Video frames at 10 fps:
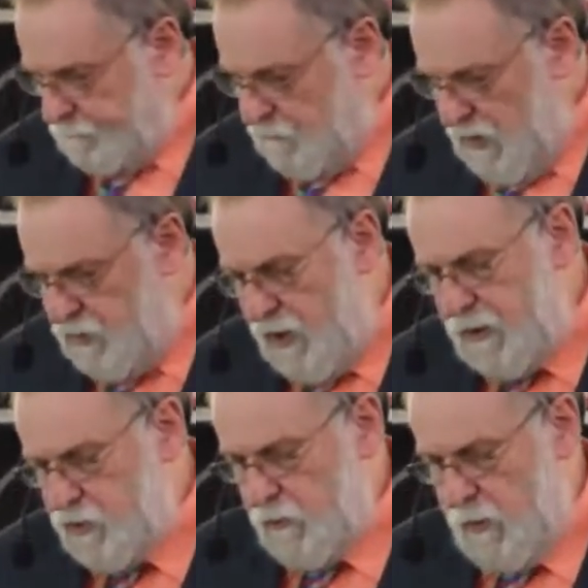
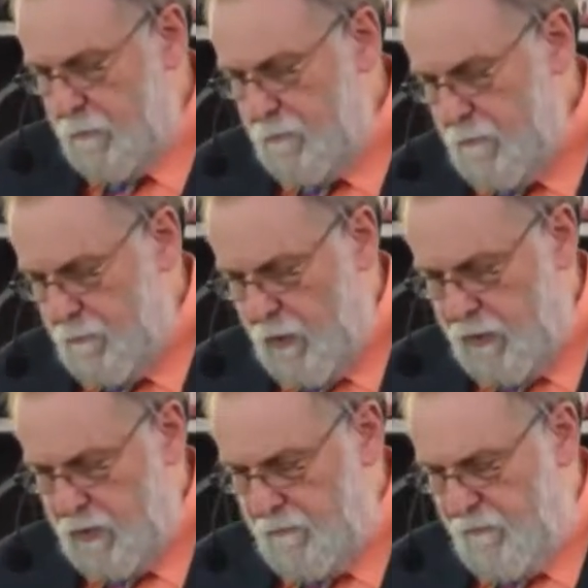Joshua brought
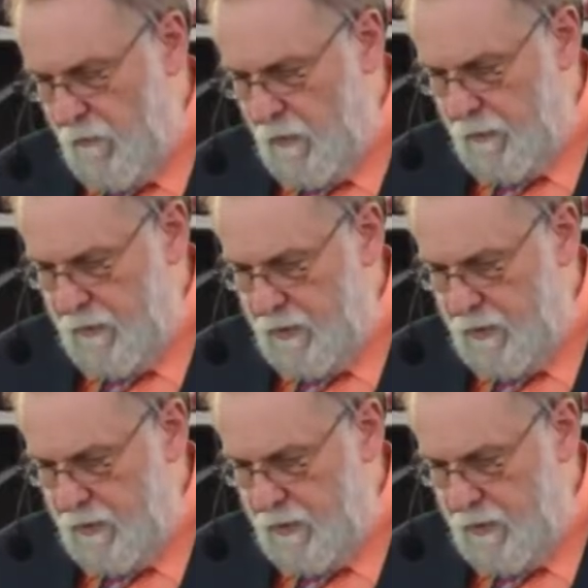them forth